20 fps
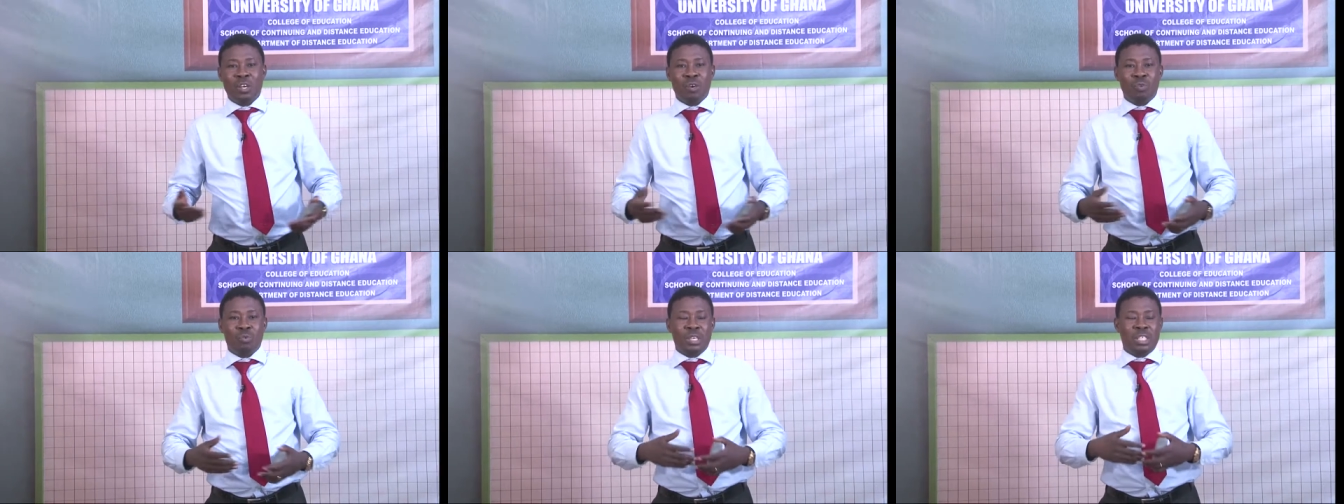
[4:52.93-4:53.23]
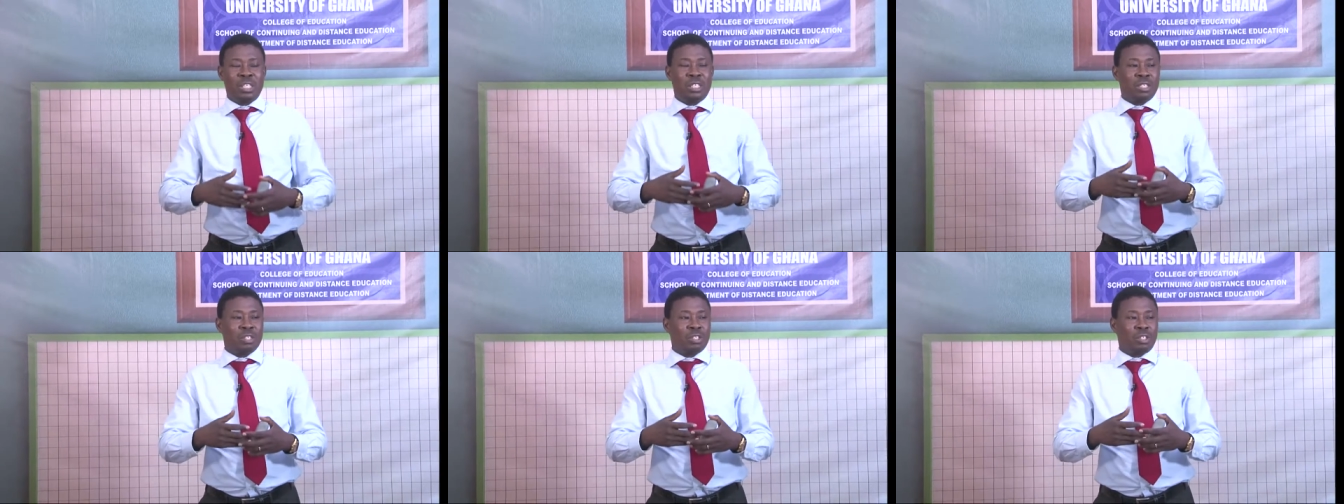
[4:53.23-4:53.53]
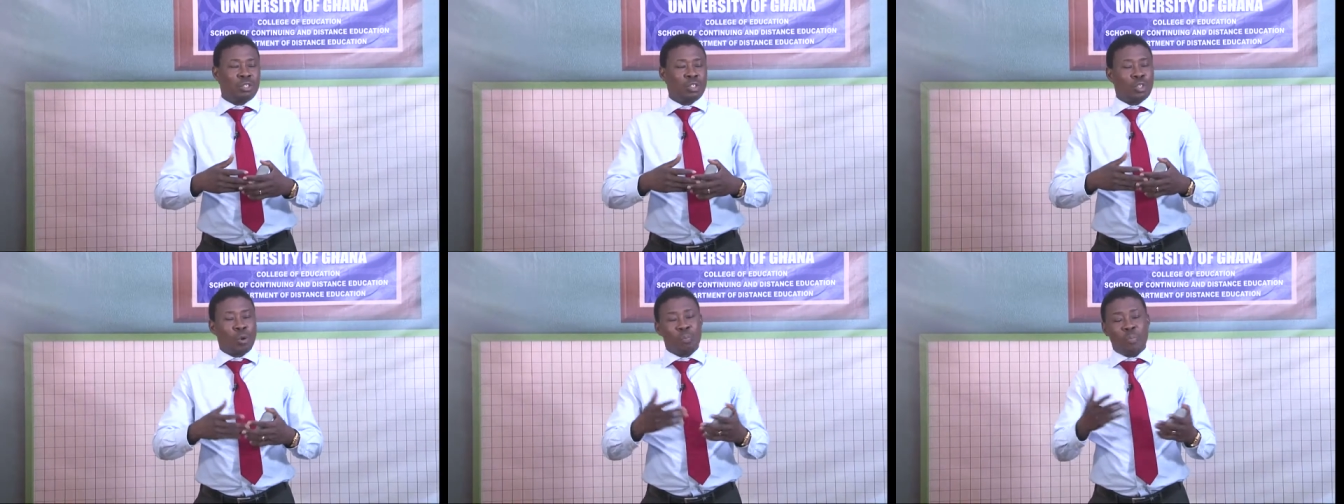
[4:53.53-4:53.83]
which
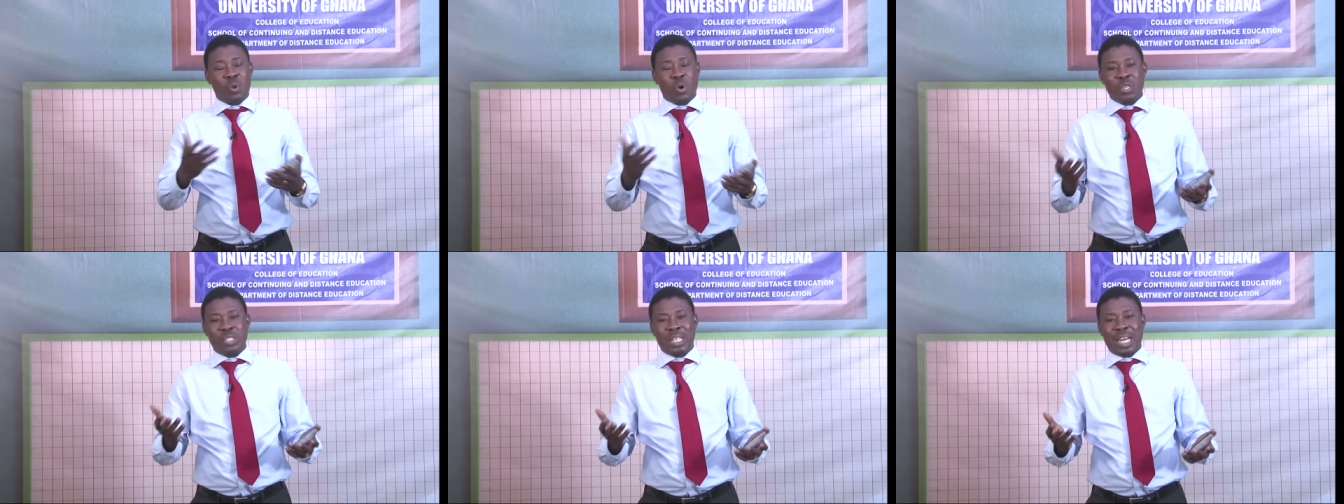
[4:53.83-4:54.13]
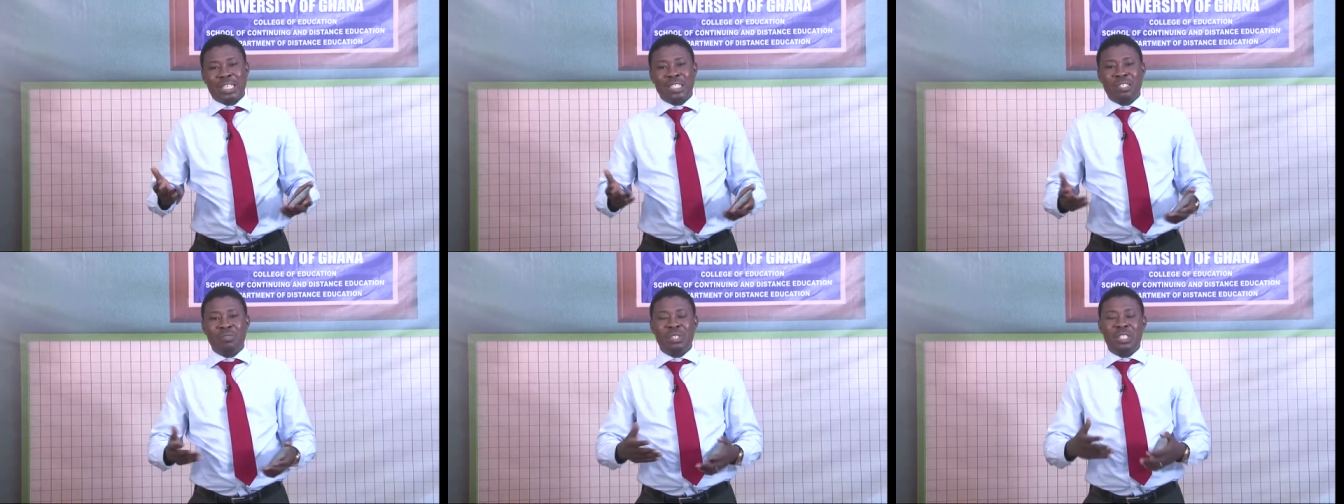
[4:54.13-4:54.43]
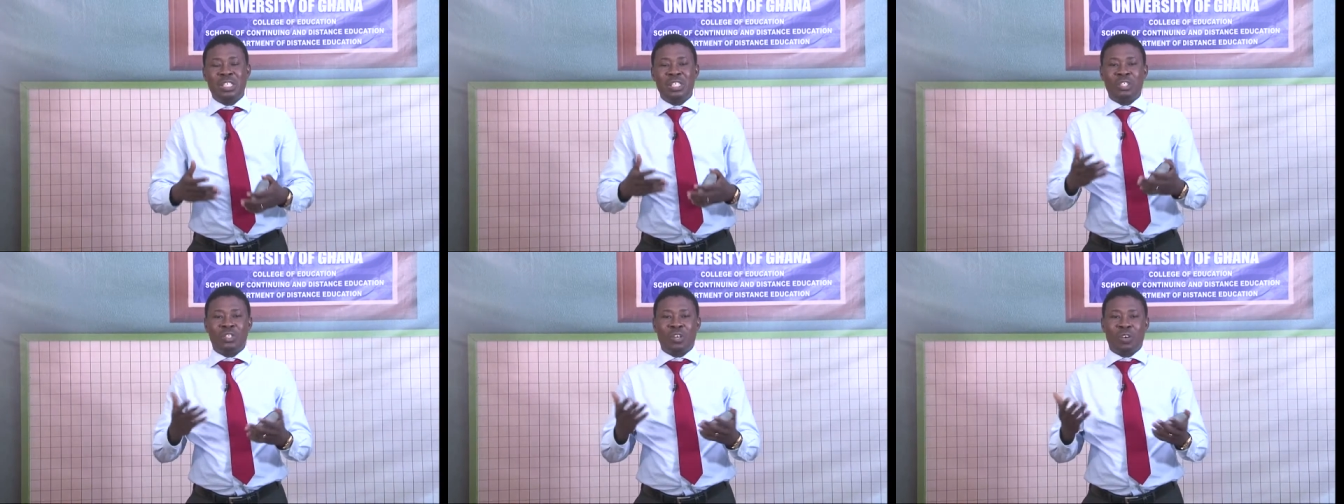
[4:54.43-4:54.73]
support
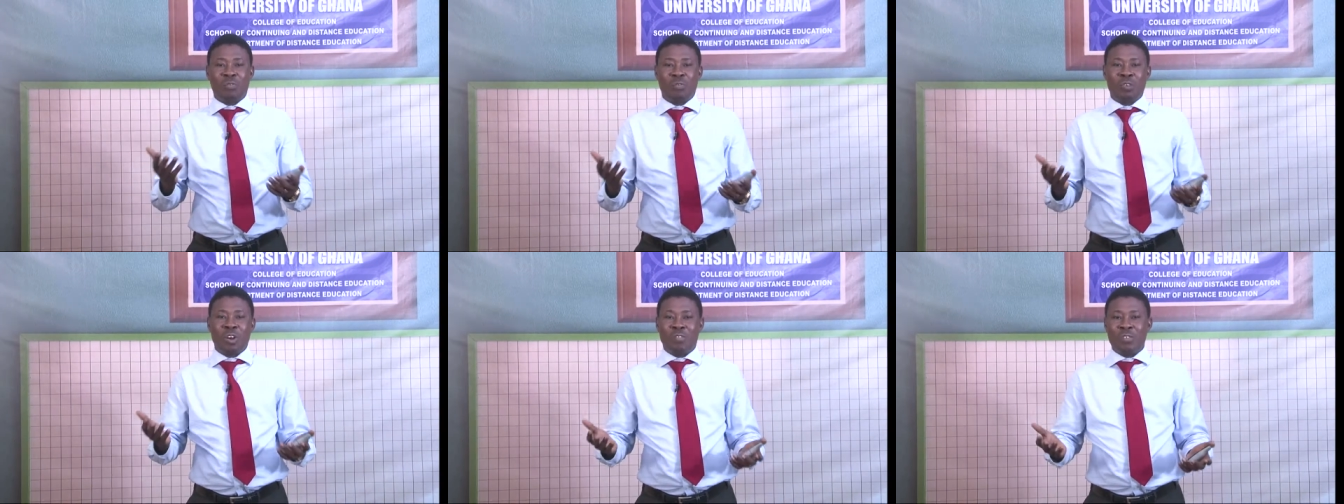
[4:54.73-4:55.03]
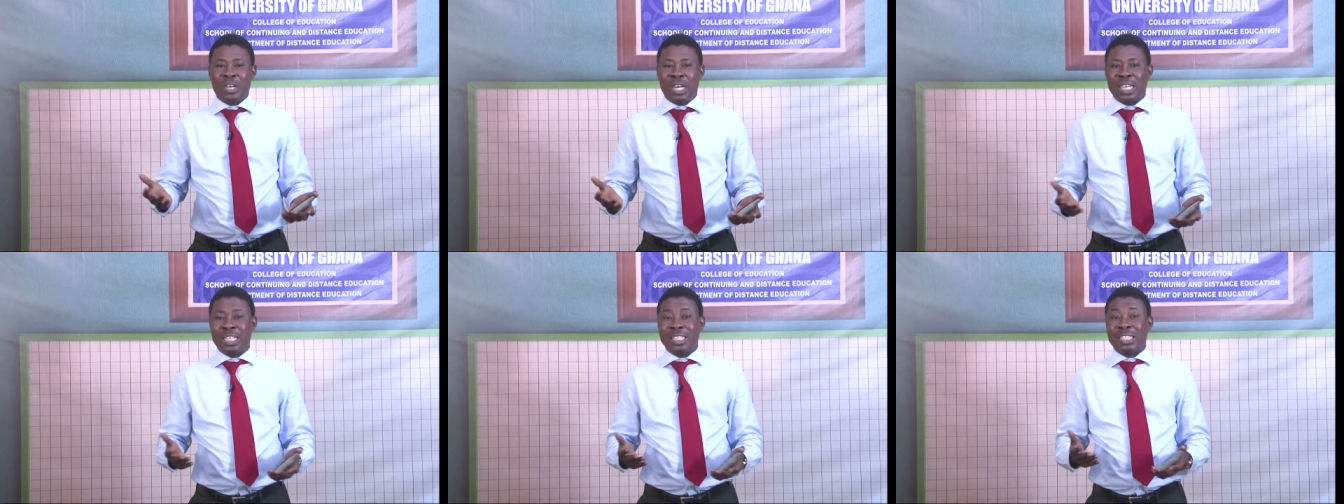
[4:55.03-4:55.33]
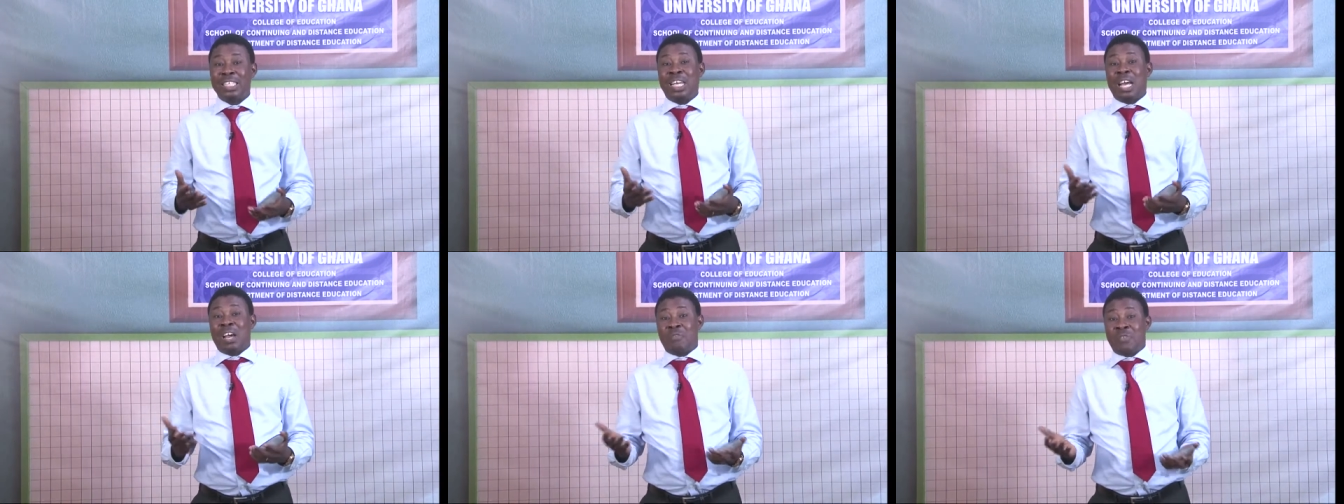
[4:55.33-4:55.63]
activities of governance
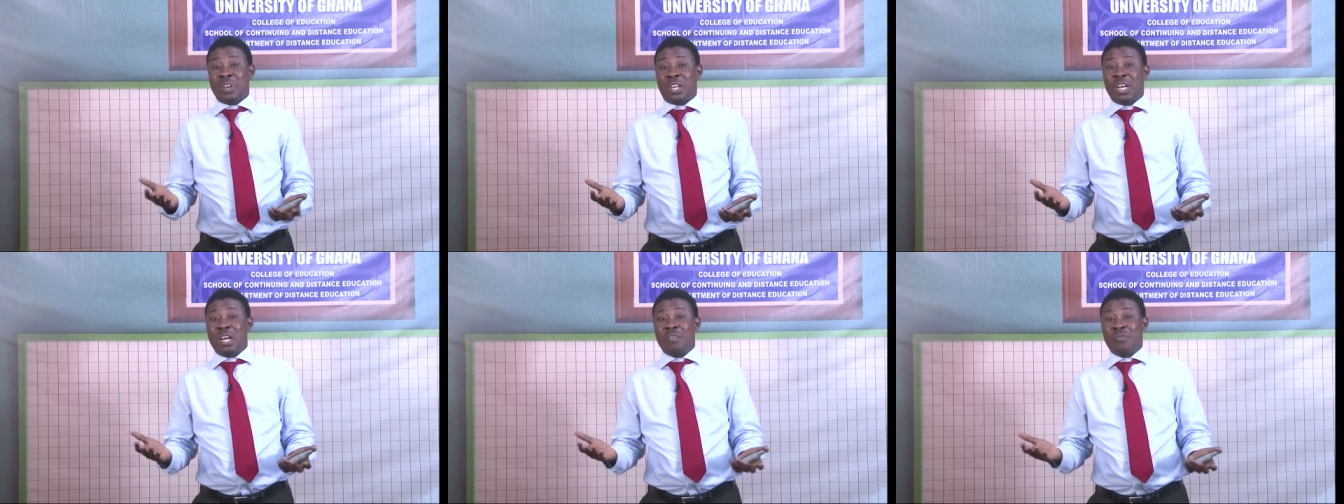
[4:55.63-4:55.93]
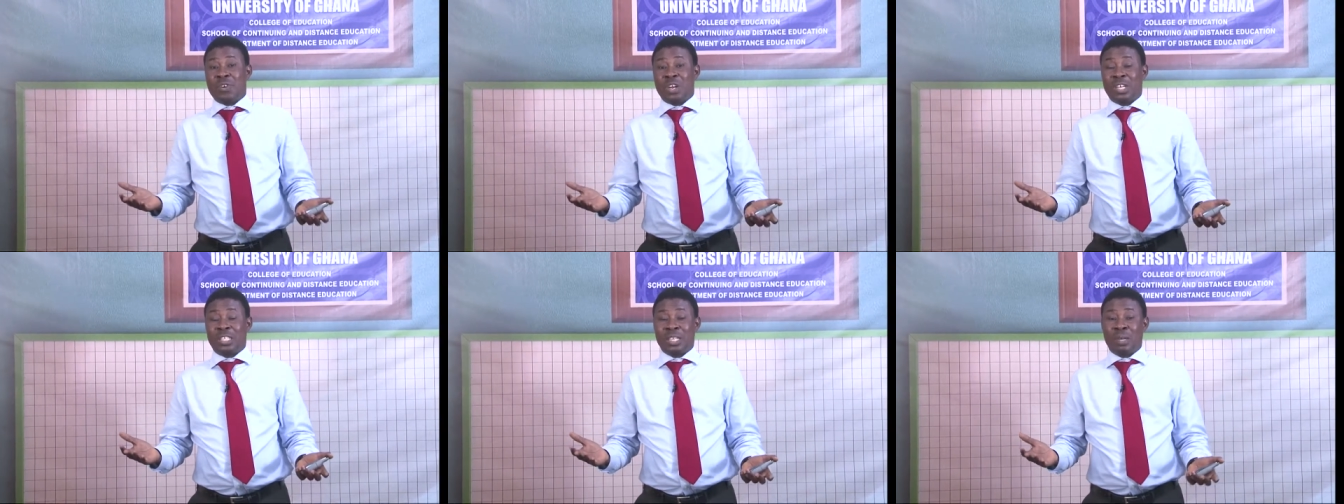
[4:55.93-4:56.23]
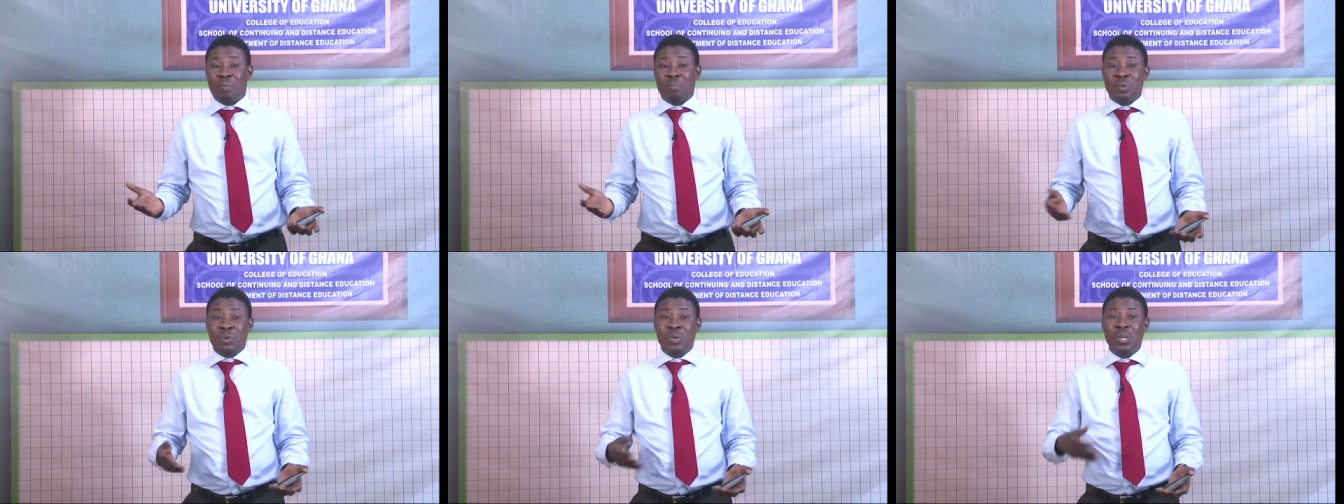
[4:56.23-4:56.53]
in Africa, for
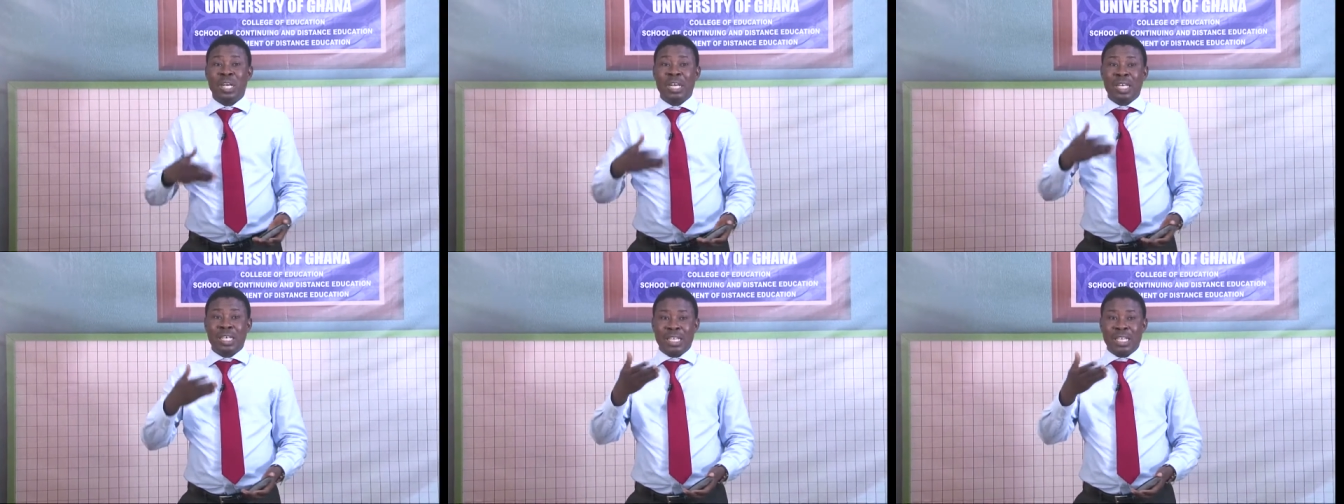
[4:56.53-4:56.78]
example.